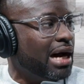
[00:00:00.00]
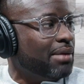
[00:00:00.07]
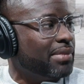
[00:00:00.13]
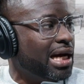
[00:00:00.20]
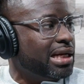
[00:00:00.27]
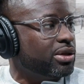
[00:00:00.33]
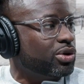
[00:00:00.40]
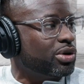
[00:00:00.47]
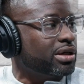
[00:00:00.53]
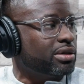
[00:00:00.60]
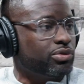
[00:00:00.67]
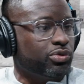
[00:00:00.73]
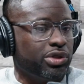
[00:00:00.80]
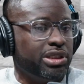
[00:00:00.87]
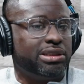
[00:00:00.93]
I'm not
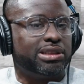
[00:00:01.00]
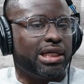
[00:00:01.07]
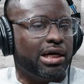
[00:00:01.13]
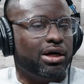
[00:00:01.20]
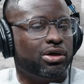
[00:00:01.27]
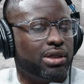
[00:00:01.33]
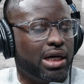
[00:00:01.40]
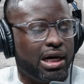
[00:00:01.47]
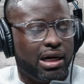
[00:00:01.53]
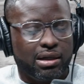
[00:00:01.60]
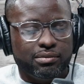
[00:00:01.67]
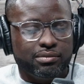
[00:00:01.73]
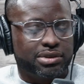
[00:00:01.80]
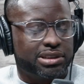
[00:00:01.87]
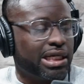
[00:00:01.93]
doing
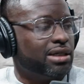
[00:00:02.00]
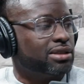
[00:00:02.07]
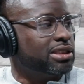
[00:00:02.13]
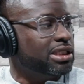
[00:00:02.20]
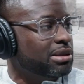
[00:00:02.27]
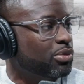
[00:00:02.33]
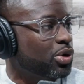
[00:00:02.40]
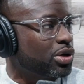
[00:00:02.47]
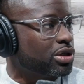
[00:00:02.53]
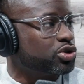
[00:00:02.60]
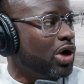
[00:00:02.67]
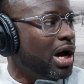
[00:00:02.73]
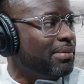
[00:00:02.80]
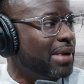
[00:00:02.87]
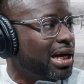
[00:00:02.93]
retail sales anymore.
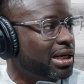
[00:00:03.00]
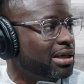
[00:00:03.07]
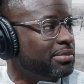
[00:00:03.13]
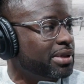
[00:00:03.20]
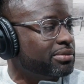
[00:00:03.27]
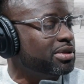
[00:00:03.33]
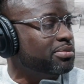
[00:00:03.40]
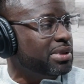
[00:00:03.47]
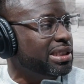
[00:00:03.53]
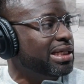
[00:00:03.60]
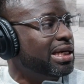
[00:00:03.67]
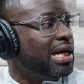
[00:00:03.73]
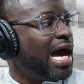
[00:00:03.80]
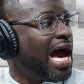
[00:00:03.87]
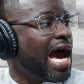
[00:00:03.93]
So I'm not going to be able to
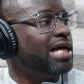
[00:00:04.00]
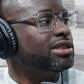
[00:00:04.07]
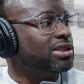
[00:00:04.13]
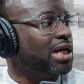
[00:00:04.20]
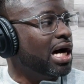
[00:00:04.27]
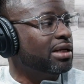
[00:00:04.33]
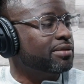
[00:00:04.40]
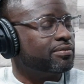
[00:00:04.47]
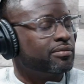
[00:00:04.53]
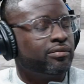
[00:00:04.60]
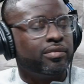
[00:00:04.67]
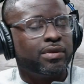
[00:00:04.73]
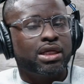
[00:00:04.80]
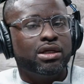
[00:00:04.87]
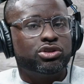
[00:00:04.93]
be hands-on.
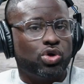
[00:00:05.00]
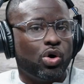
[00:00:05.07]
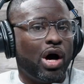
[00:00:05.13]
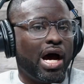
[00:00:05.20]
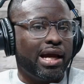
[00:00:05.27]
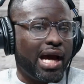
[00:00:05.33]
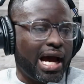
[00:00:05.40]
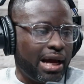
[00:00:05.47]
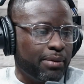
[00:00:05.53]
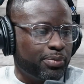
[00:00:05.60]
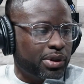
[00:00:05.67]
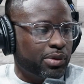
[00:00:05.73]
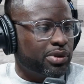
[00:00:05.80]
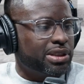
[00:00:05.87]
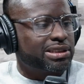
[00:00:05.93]
So I
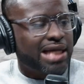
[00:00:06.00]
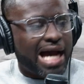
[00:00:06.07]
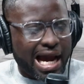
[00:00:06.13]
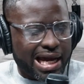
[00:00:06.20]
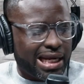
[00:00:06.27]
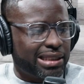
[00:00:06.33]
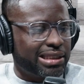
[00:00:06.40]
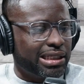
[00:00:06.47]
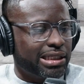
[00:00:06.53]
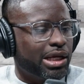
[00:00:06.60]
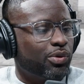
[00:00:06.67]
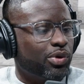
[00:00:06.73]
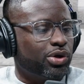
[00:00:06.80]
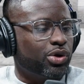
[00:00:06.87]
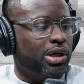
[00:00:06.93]
put him with this guy, I think
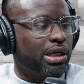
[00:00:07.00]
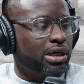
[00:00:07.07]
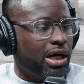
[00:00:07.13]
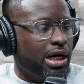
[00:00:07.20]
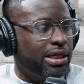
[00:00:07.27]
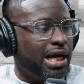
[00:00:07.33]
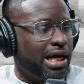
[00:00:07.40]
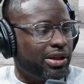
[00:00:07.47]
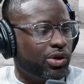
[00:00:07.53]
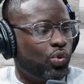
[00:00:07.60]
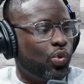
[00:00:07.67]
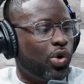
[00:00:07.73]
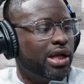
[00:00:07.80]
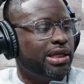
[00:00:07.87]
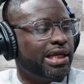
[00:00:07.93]
they were doing good. And
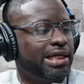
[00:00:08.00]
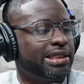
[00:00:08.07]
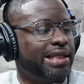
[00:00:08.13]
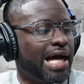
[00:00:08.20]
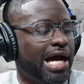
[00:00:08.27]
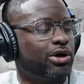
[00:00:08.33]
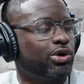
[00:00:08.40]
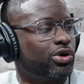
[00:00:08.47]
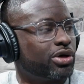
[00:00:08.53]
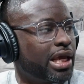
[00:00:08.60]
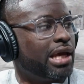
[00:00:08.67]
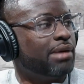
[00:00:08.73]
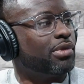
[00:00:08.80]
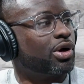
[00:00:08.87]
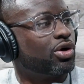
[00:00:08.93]
then one day, Daniel
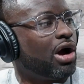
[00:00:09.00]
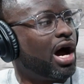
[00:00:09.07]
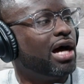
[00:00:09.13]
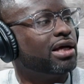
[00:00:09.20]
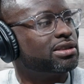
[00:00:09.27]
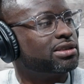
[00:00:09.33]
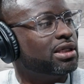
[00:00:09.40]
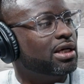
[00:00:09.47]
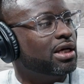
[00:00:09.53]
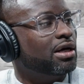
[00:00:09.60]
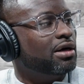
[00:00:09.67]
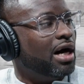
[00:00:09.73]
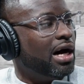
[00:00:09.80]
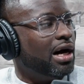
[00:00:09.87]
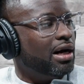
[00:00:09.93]
came across
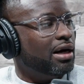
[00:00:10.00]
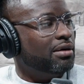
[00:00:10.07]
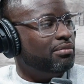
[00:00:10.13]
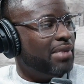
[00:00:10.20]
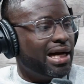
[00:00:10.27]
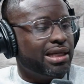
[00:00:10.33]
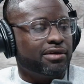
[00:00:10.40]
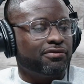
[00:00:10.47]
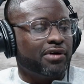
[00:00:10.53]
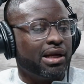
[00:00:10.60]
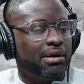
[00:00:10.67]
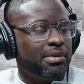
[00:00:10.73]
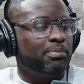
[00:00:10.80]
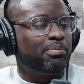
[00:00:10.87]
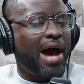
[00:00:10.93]
my
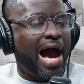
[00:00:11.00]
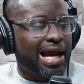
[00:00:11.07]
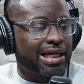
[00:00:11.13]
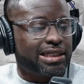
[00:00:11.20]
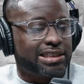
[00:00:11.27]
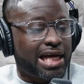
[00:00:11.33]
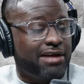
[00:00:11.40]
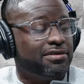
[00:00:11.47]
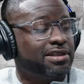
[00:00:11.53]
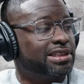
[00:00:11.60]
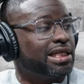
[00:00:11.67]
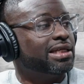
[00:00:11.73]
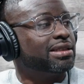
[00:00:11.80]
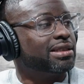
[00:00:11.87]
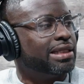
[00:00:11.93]
development package. I didn't even
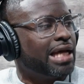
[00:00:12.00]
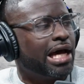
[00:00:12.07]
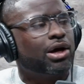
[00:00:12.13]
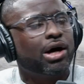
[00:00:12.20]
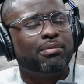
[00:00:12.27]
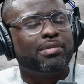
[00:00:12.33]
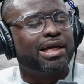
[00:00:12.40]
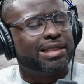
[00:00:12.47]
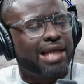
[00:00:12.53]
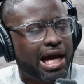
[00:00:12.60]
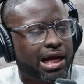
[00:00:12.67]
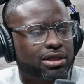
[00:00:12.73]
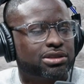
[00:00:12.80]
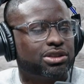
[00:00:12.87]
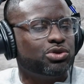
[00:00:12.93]
send it to Daniel. I'm like,
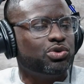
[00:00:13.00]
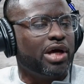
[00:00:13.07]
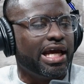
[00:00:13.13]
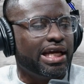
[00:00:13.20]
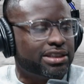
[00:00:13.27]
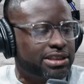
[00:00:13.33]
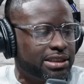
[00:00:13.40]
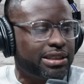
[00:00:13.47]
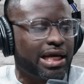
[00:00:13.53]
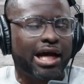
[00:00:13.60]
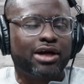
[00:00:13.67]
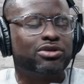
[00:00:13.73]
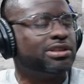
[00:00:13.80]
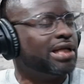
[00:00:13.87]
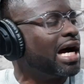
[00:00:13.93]
Daniel's a new agent.
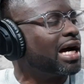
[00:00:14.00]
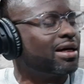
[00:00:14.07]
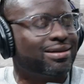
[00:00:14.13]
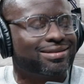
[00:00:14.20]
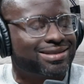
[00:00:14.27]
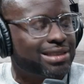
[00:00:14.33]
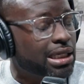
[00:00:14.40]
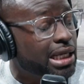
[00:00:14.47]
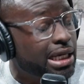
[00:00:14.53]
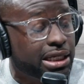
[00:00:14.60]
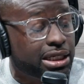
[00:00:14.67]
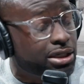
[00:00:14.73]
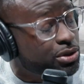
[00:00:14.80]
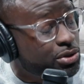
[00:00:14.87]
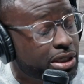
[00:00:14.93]
Daniel's not going to sell
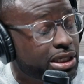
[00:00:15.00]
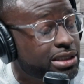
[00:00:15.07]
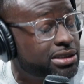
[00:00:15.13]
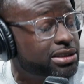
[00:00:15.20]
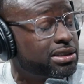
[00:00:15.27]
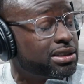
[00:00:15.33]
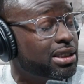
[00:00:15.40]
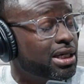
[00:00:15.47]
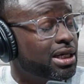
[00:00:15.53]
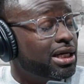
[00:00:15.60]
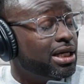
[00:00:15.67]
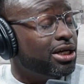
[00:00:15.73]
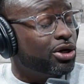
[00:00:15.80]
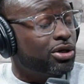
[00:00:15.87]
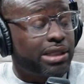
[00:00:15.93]
any units.
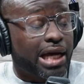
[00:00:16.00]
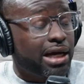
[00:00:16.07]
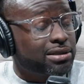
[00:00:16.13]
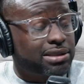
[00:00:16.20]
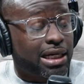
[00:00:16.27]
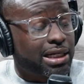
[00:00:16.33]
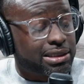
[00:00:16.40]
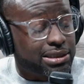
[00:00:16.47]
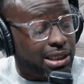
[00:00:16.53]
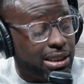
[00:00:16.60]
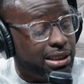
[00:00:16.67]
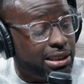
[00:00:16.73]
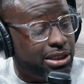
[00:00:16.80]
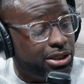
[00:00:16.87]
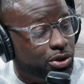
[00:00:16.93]
Yeah. You know, Daniel's not going to
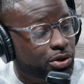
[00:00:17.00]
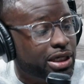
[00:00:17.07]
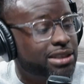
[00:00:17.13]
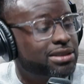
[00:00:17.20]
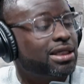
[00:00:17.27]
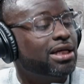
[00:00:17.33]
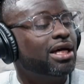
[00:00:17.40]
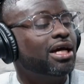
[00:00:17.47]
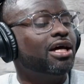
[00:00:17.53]
sell any units.